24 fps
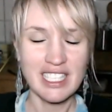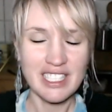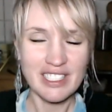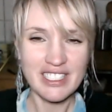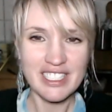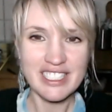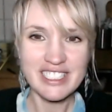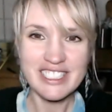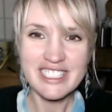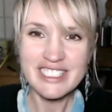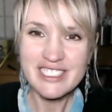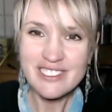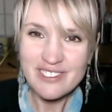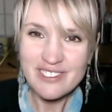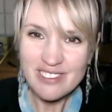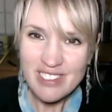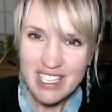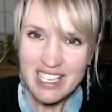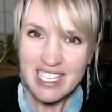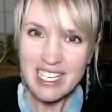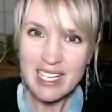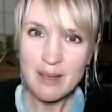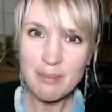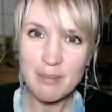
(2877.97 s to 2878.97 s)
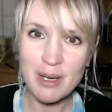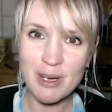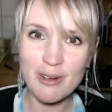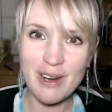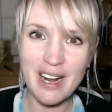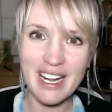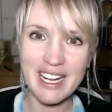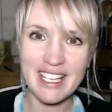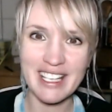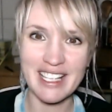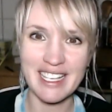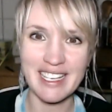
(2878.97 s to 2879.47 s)
which is really
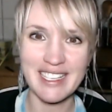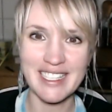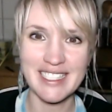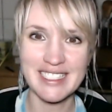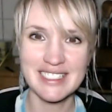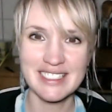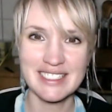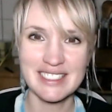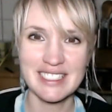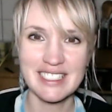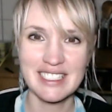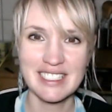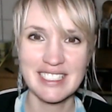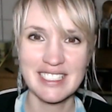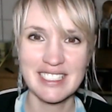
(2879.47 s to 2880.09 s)
miraculous.